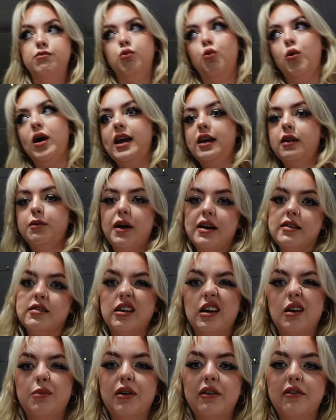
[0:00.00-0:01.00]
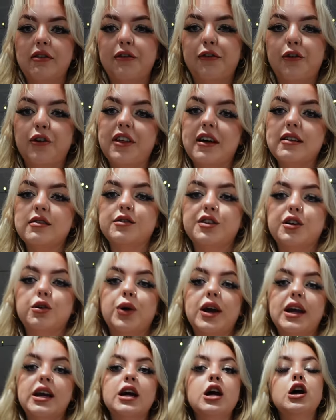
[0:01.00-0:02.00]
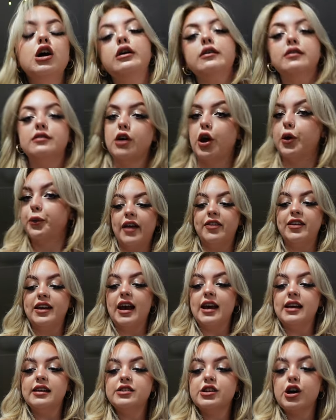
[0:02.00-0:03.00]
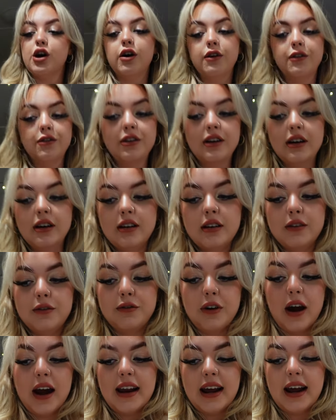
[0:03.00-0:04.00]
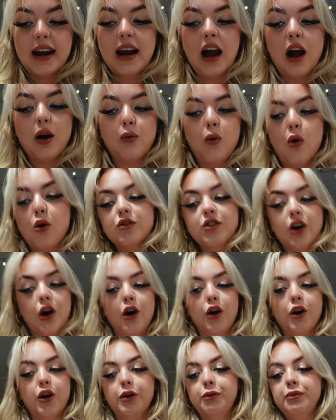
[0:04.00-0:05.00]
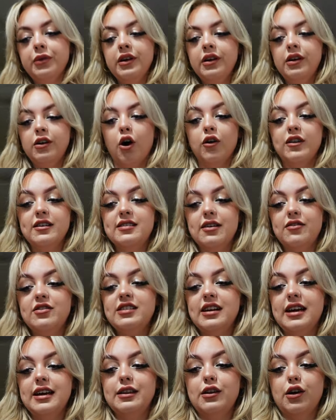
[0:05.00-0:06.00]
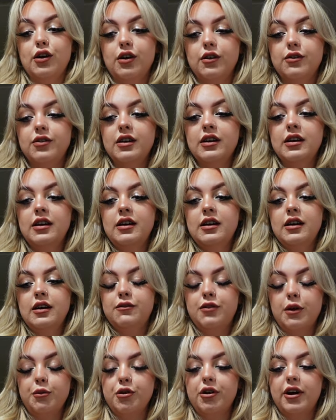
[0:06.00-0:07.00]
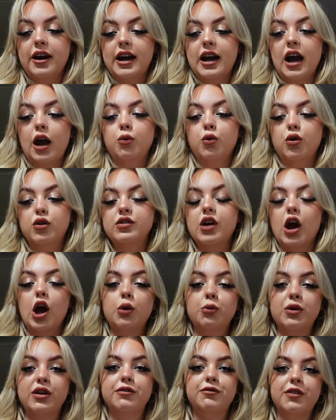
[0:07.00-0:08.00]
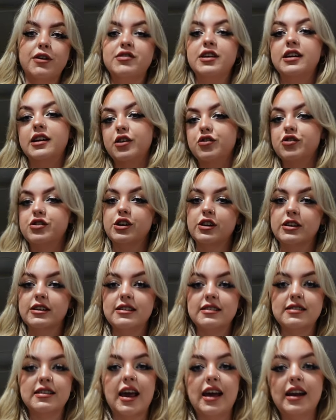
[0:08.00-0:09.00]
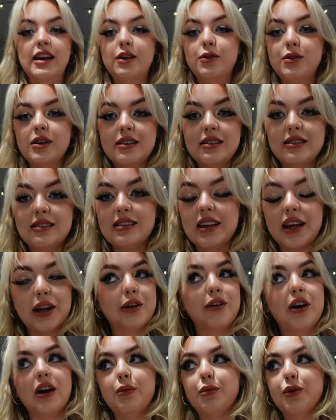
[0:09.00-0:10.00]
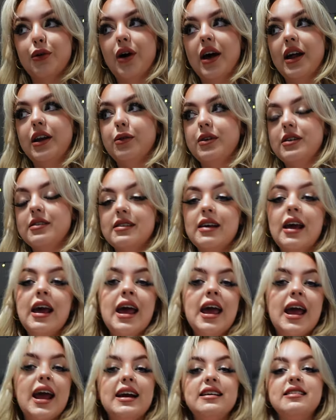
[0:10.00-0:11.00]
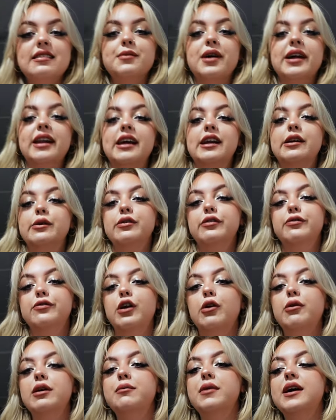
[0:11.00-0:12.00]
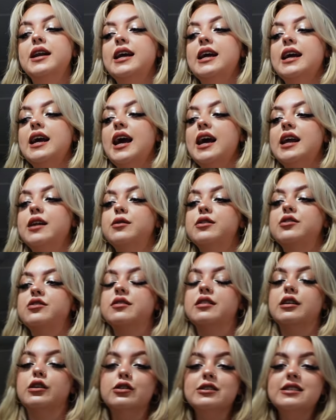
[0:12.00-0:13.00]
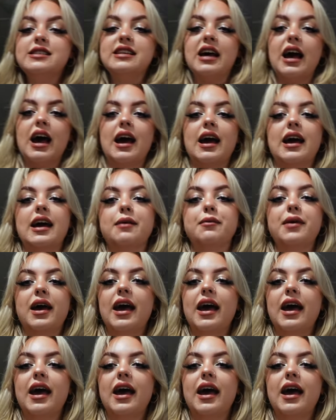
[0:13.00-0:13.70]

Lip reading: week, basically above a $4,000 week. So at the end of Friday, I walked home on the 17th of February. I walked home with $1,500 and it was incredible. And it was easy money and it was flowy money and it was just a good time